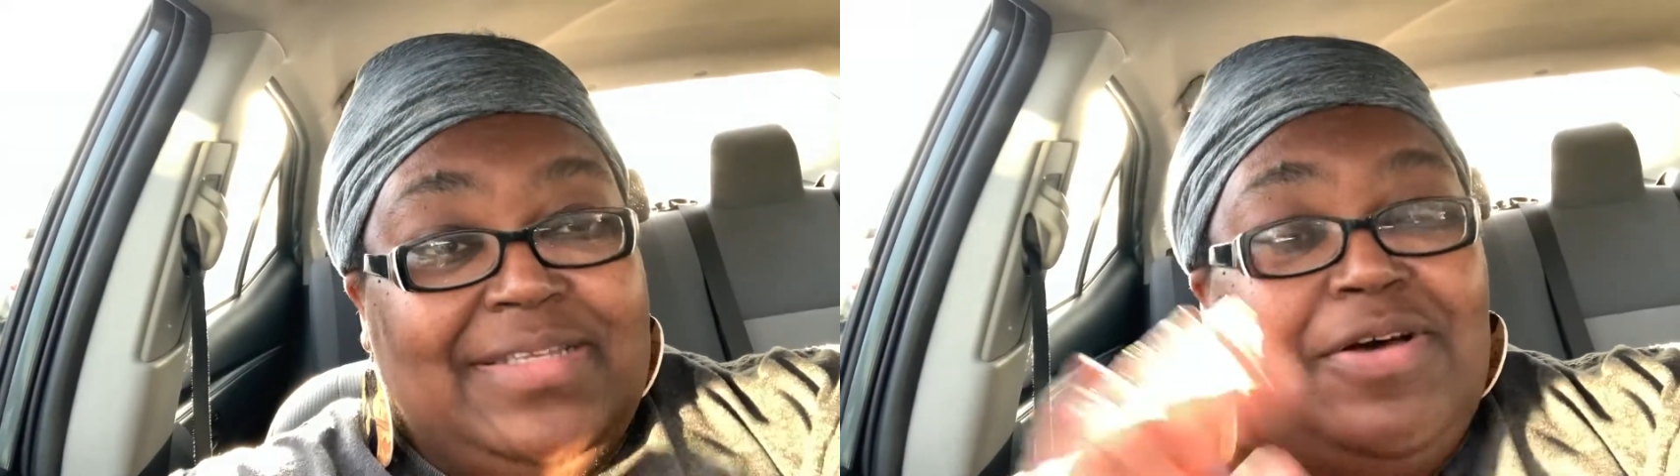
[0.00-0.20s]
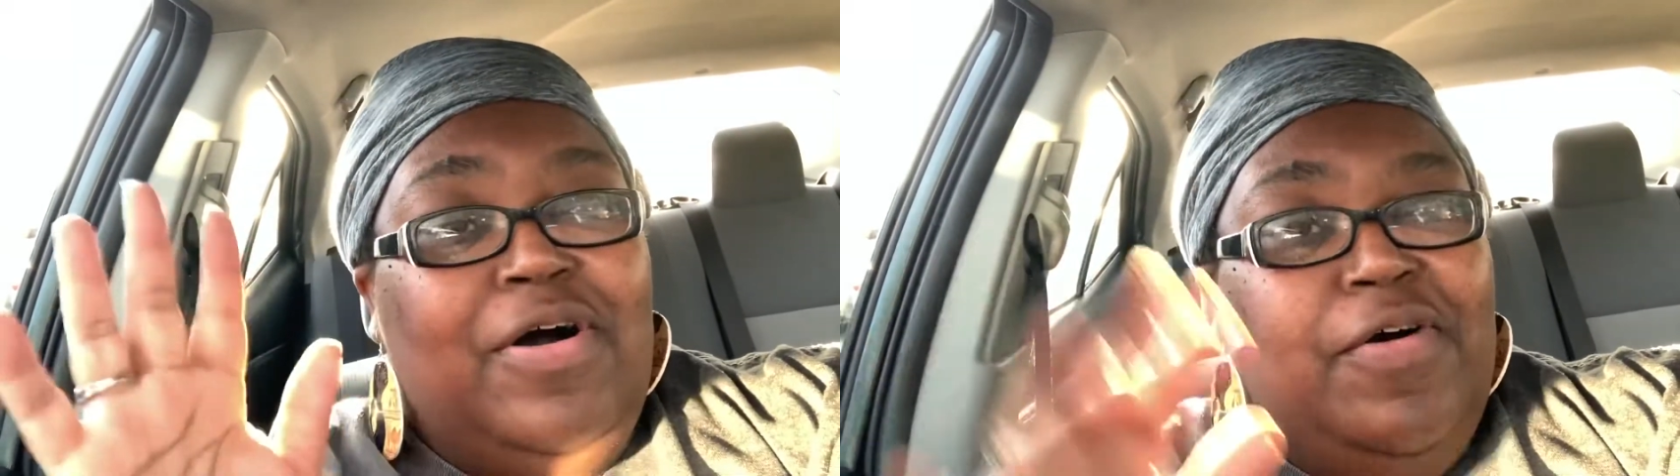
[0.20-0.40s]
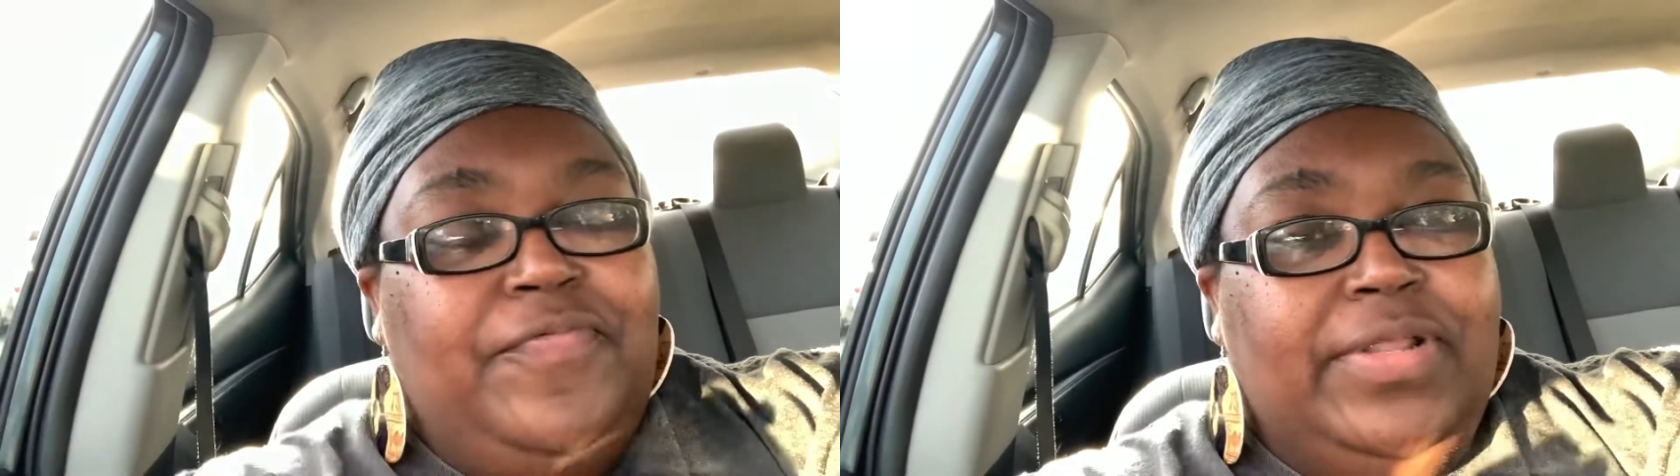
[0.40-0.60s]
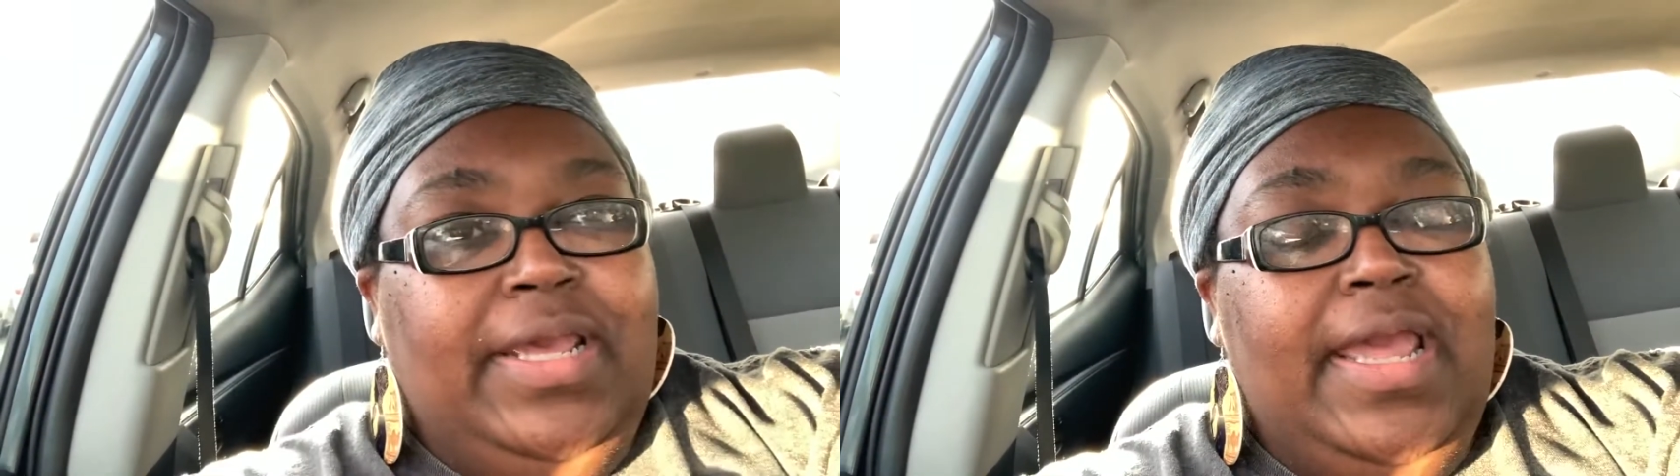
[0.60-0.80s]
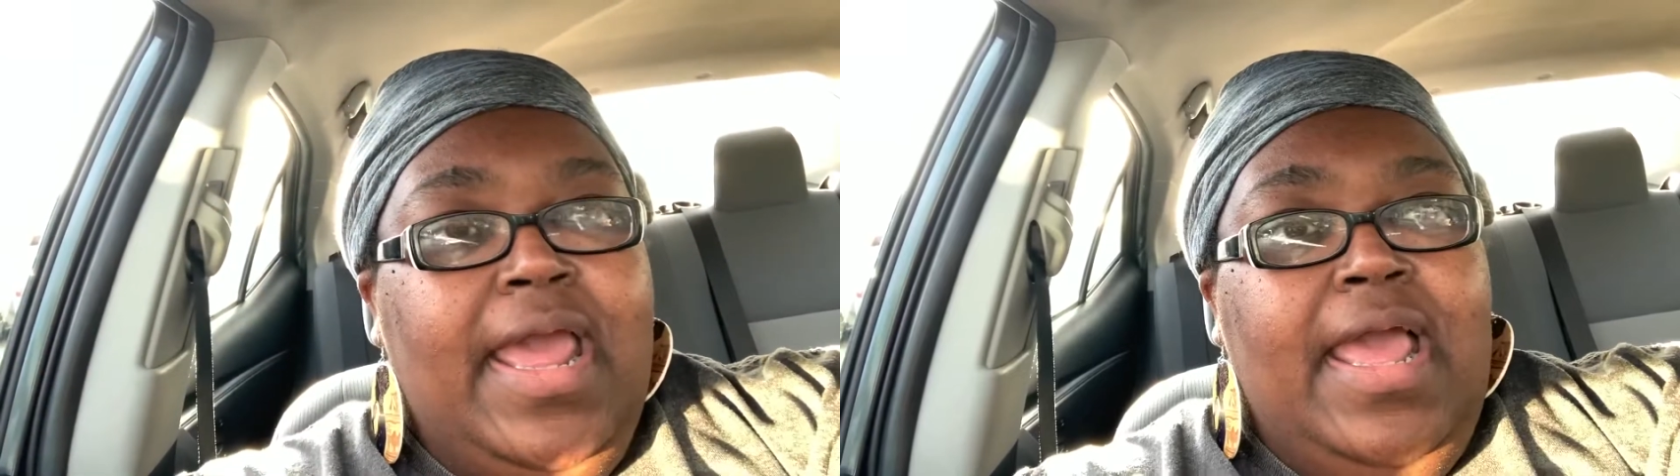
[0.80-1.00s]
So
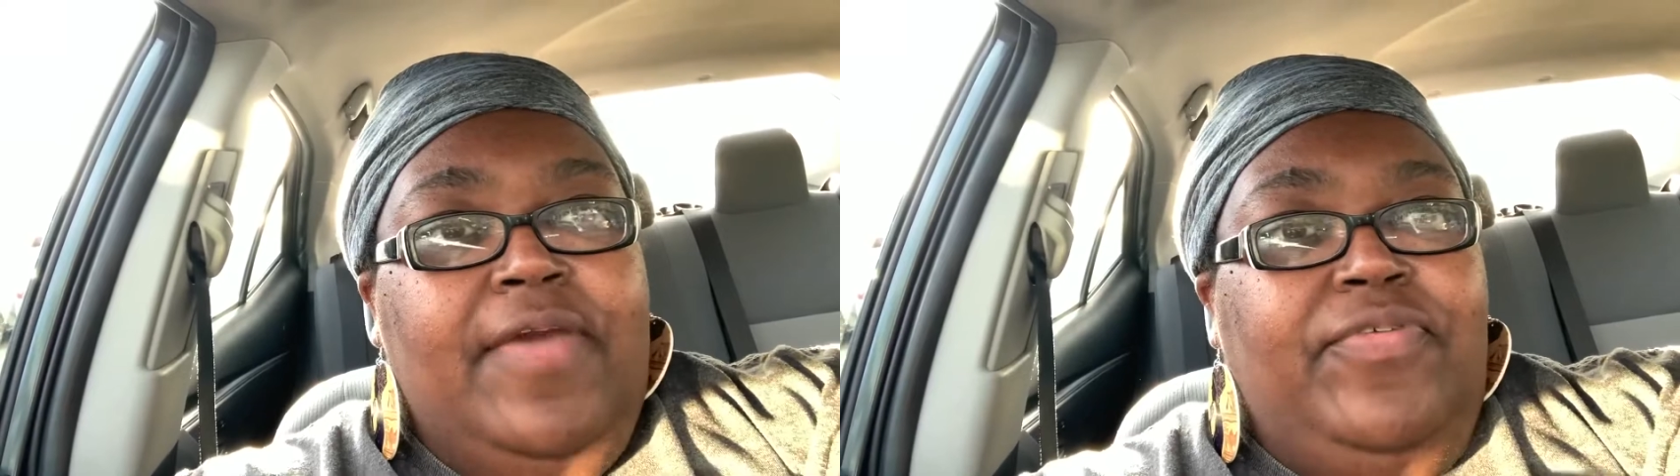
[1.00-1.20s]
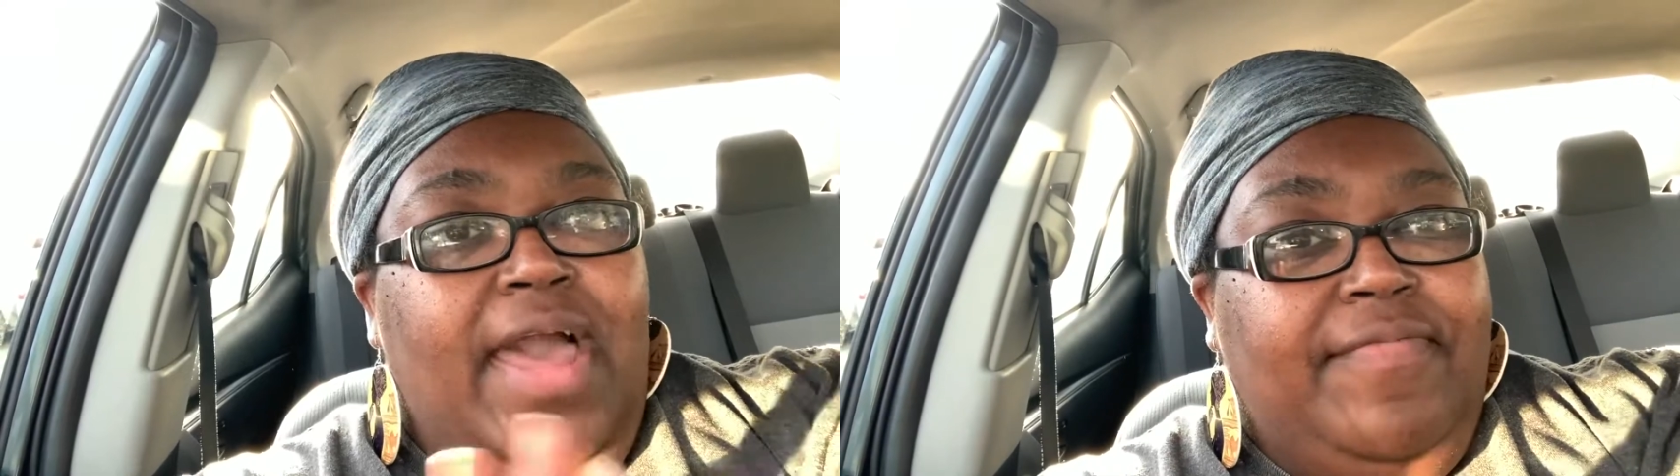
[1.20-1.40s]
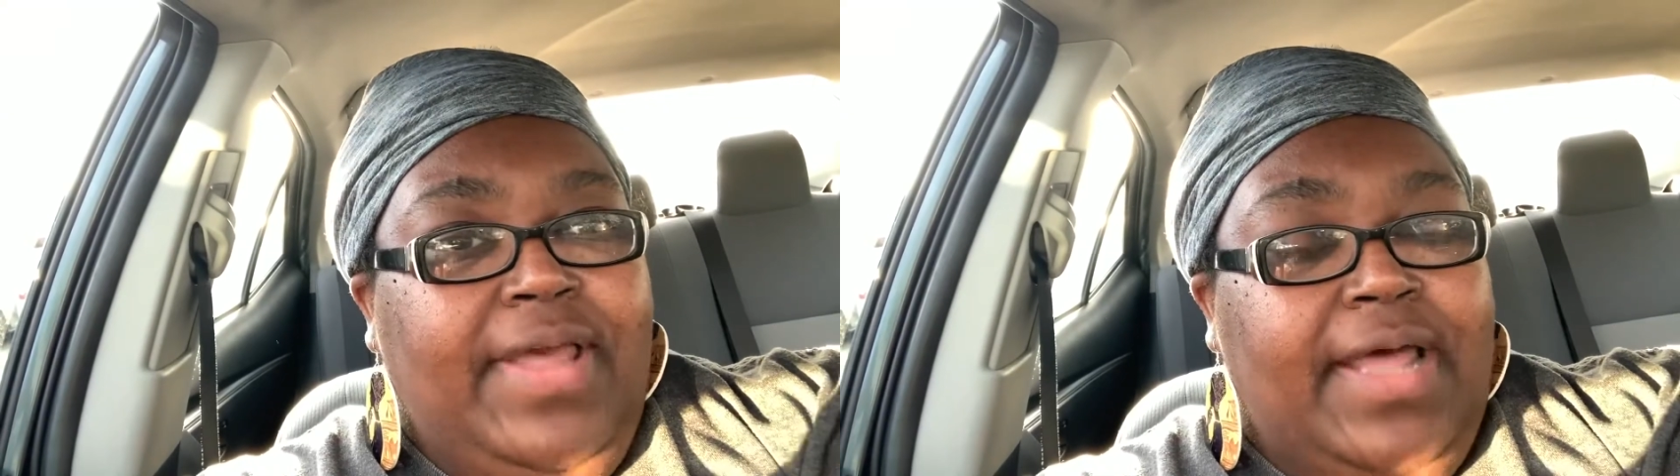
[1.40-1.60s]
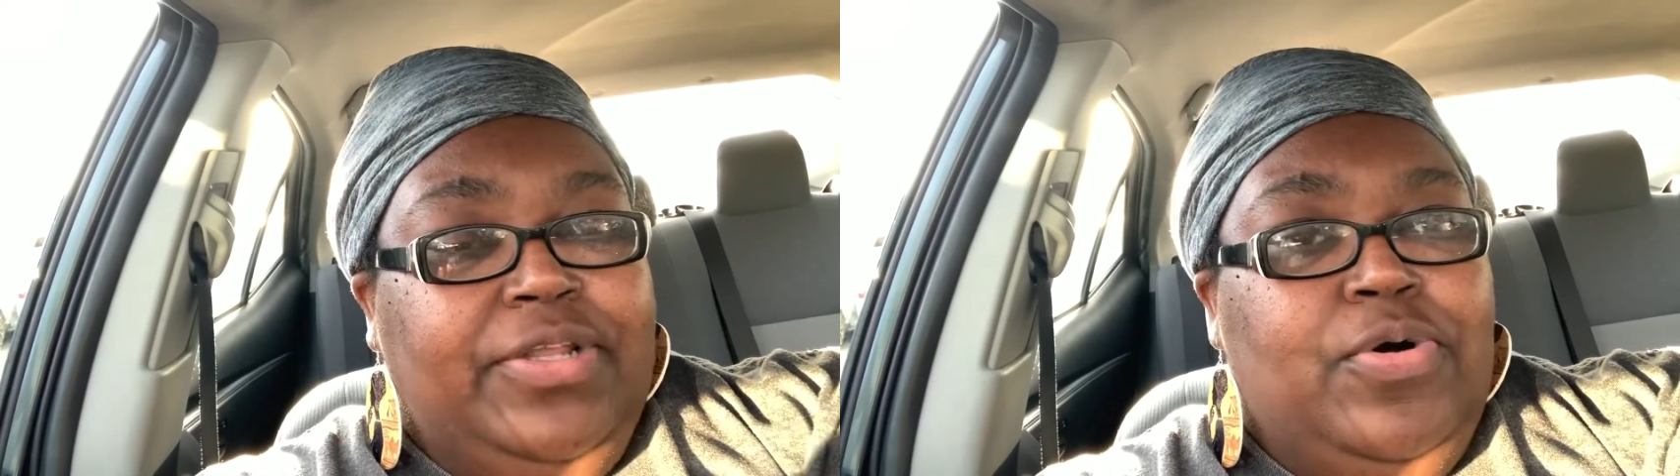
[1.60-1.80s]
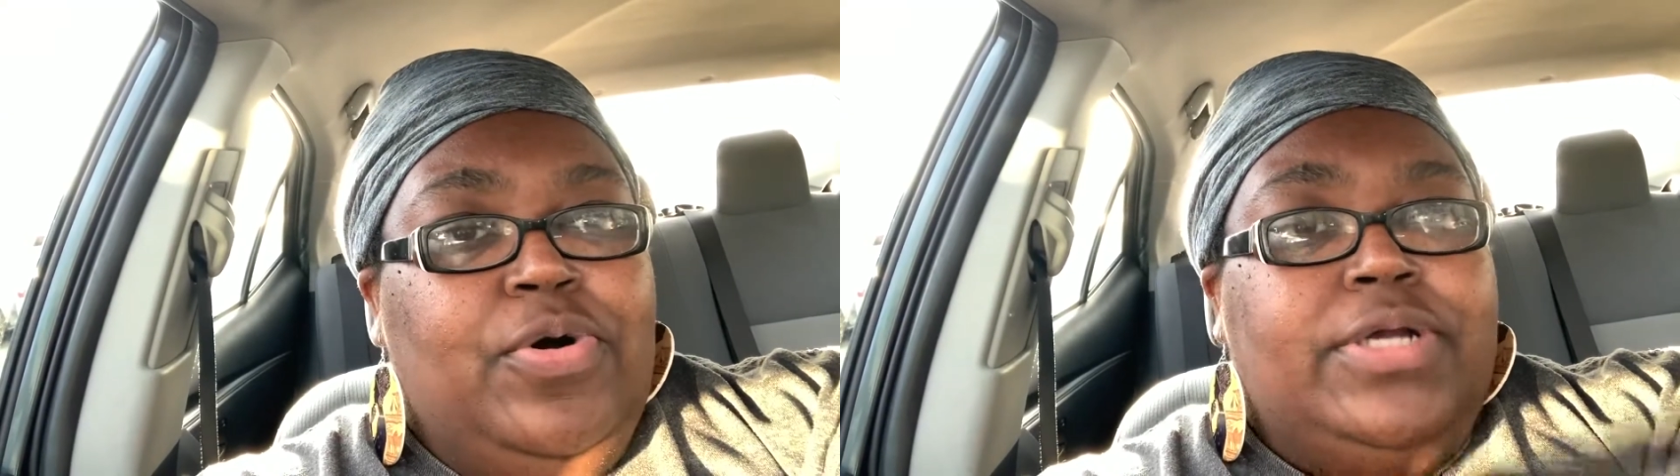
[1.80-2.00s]
hopefully, if you haven't
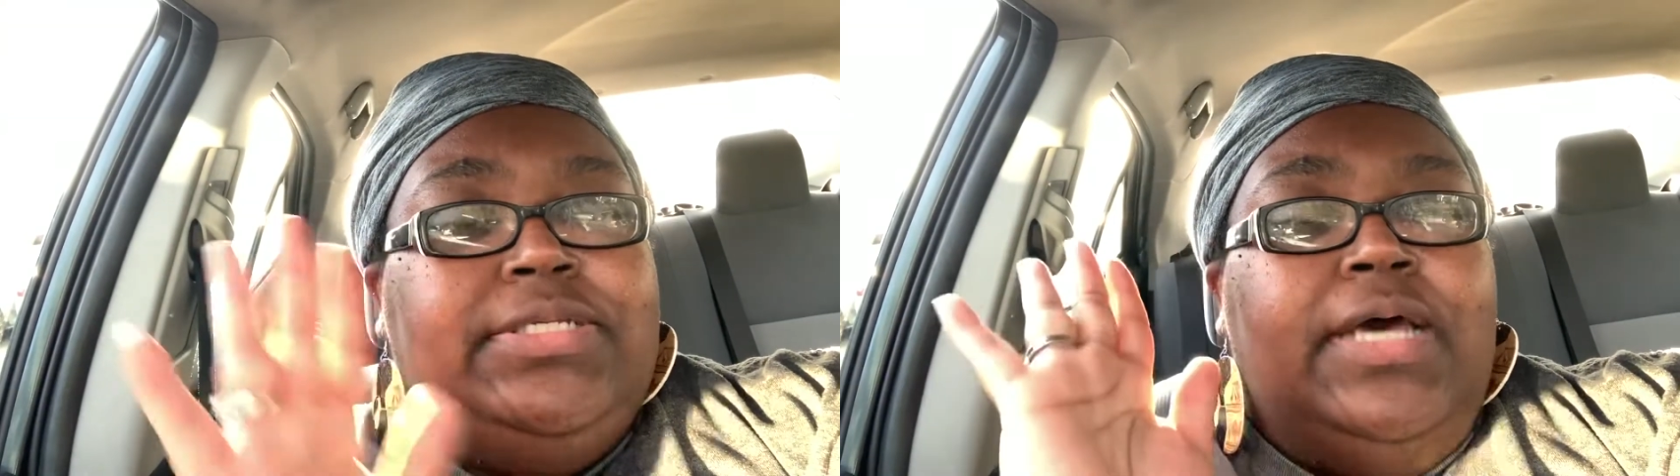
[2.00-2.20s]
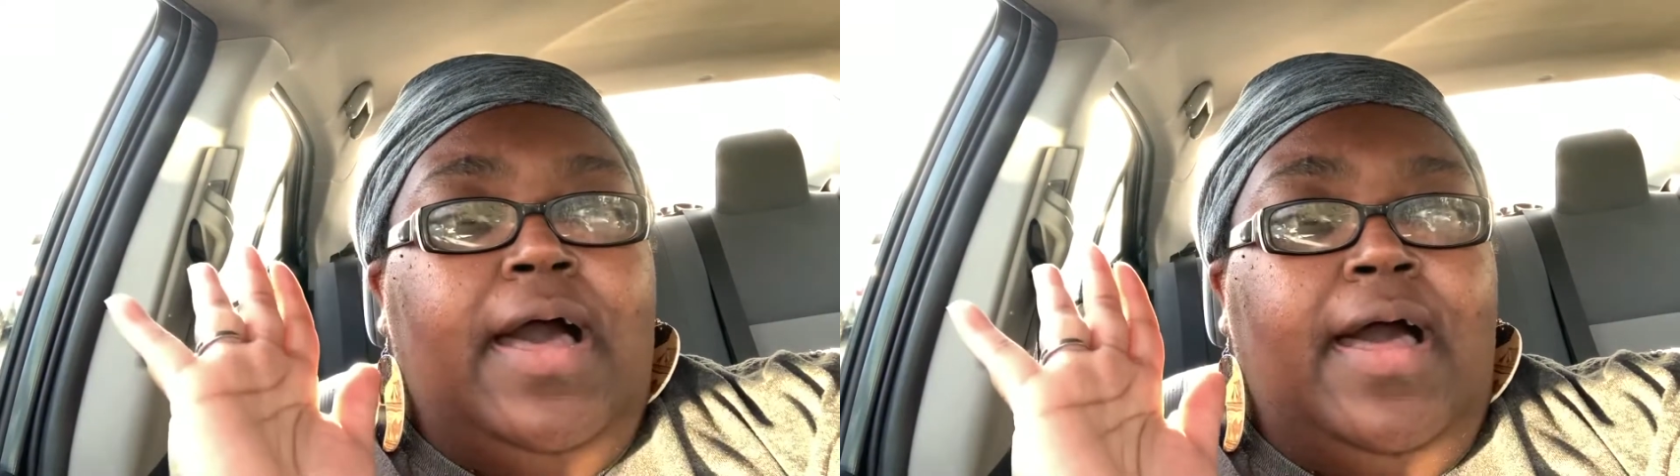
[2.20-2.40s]
gotten the course,